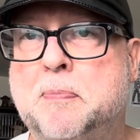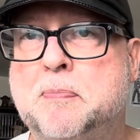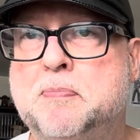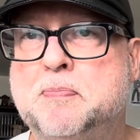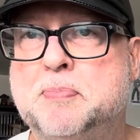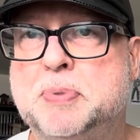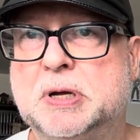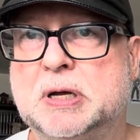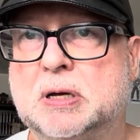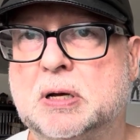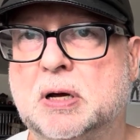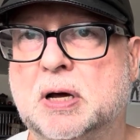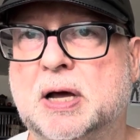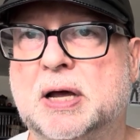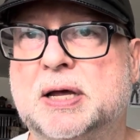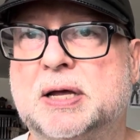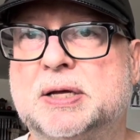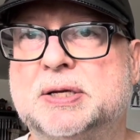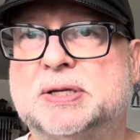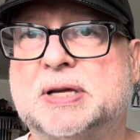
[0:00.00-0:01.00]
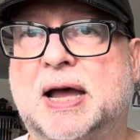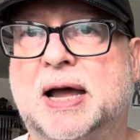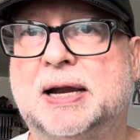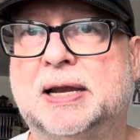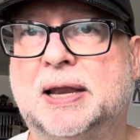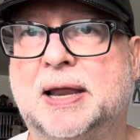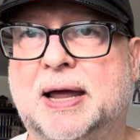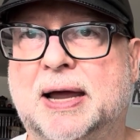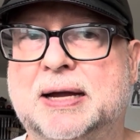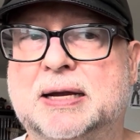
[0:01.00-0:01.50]
because I
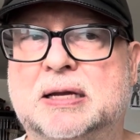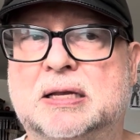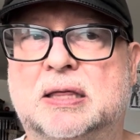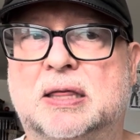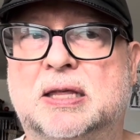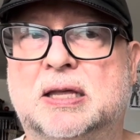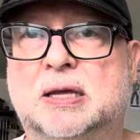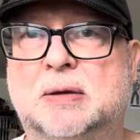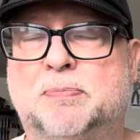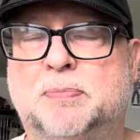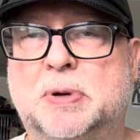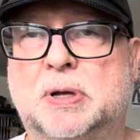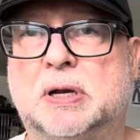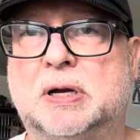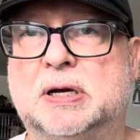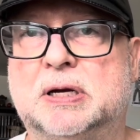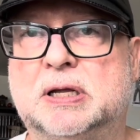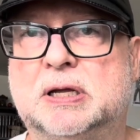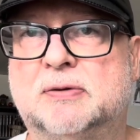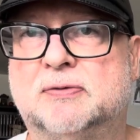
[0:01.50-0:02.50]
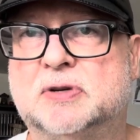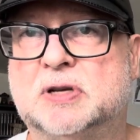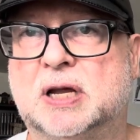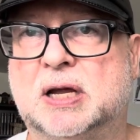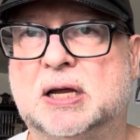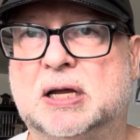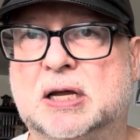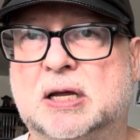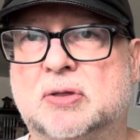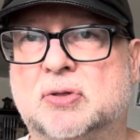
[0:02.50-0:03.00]
like the ability of
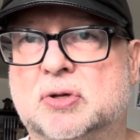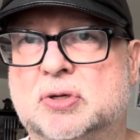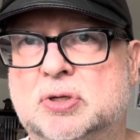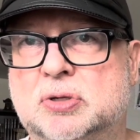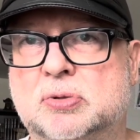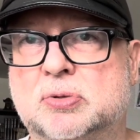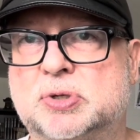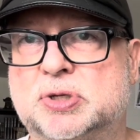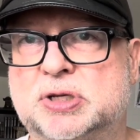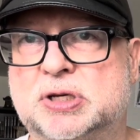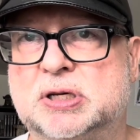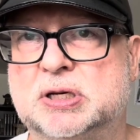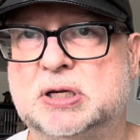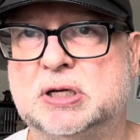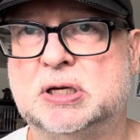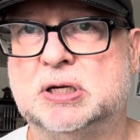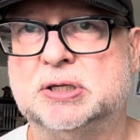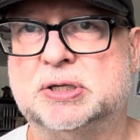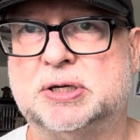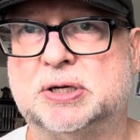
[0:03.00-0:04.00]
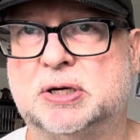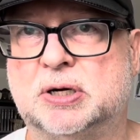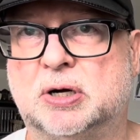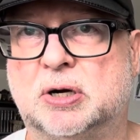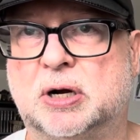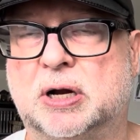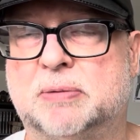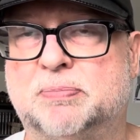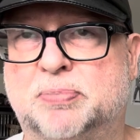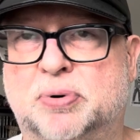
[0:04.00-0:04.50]
taking the two CDs
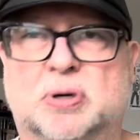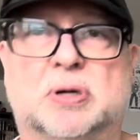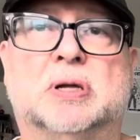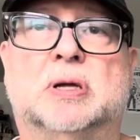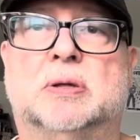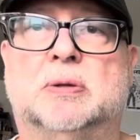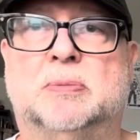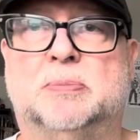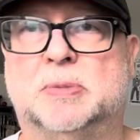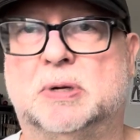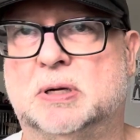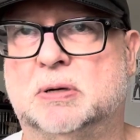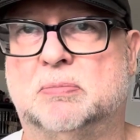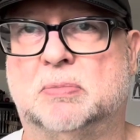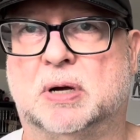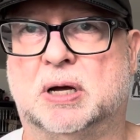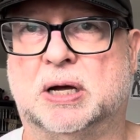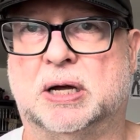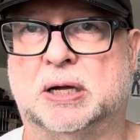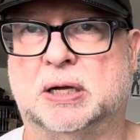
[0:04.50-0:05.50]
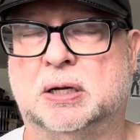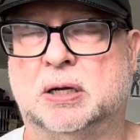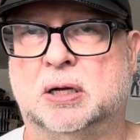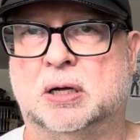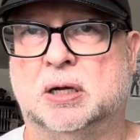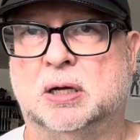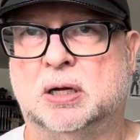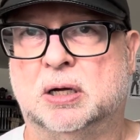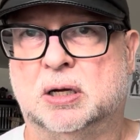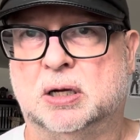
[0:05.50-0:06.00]
here and putting them in my
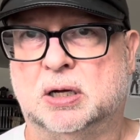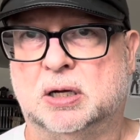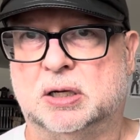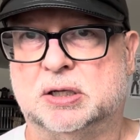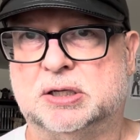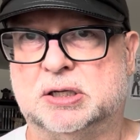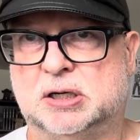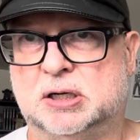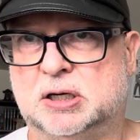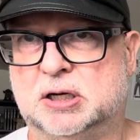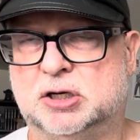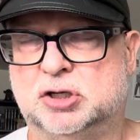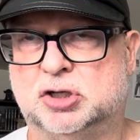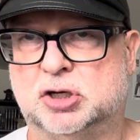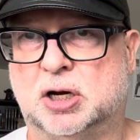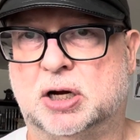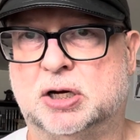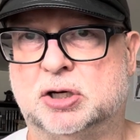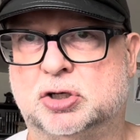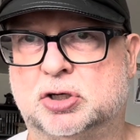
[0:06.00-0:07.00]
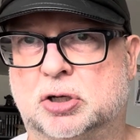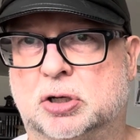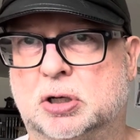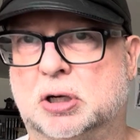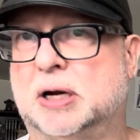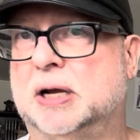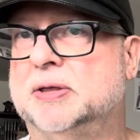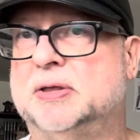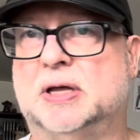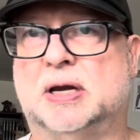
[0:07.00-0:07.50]
CD changer,
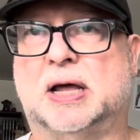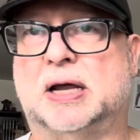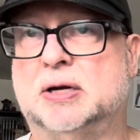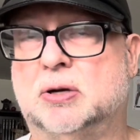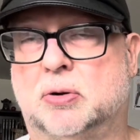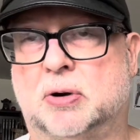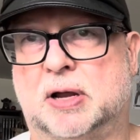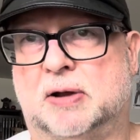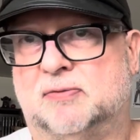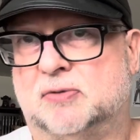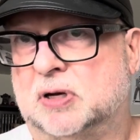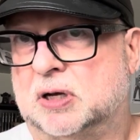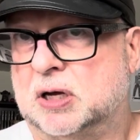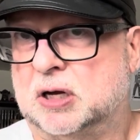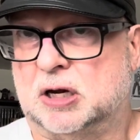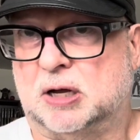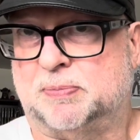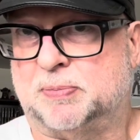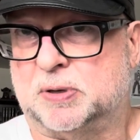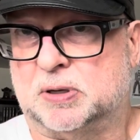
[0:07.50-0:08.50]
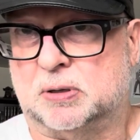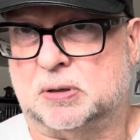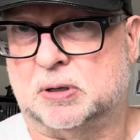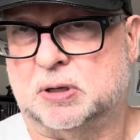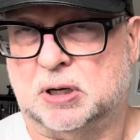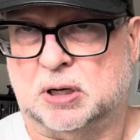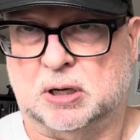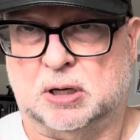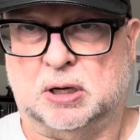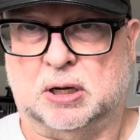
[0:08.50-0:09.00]
and then I don't have to get up
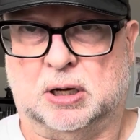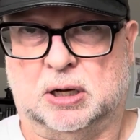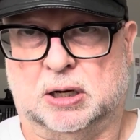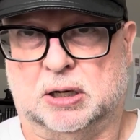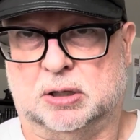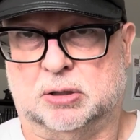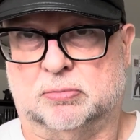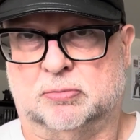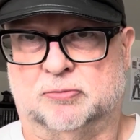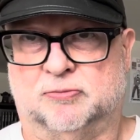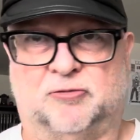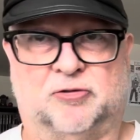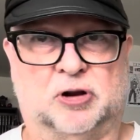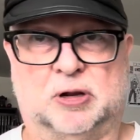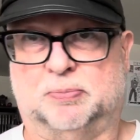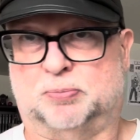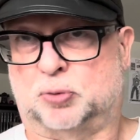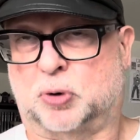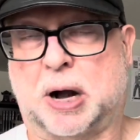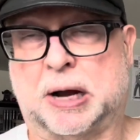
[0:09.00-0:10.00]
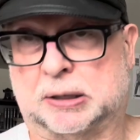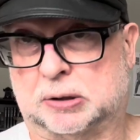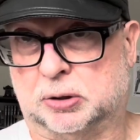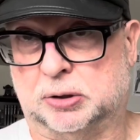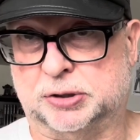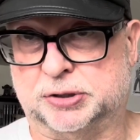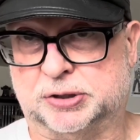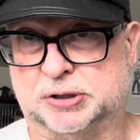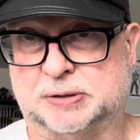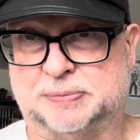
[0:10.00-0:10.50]
and flip
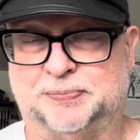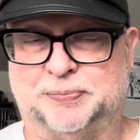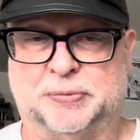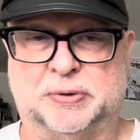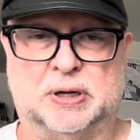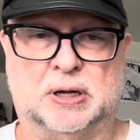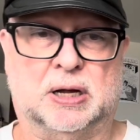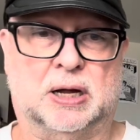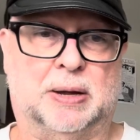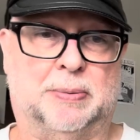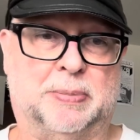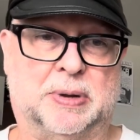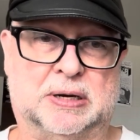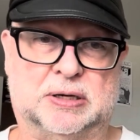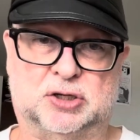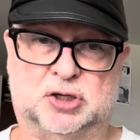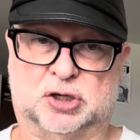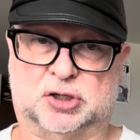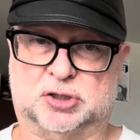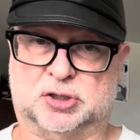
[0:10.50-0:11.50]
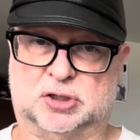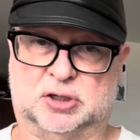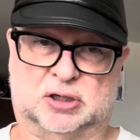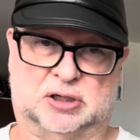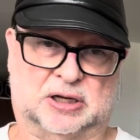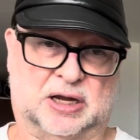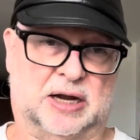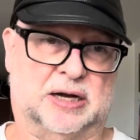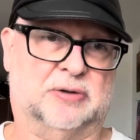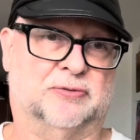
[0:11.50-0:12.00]
records and just
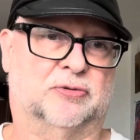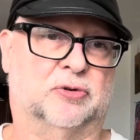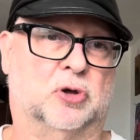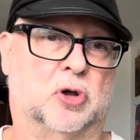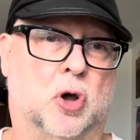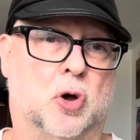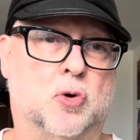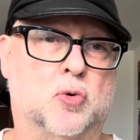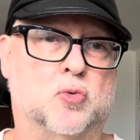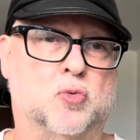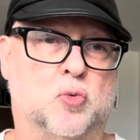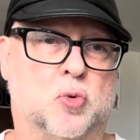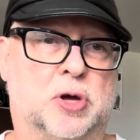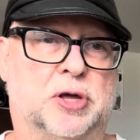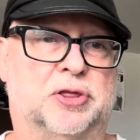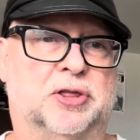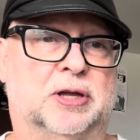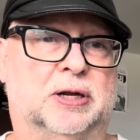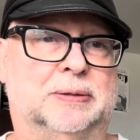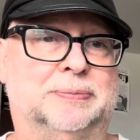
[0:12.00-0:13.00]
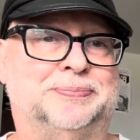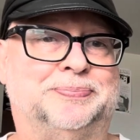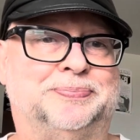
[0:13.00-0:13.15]
kind of go with it.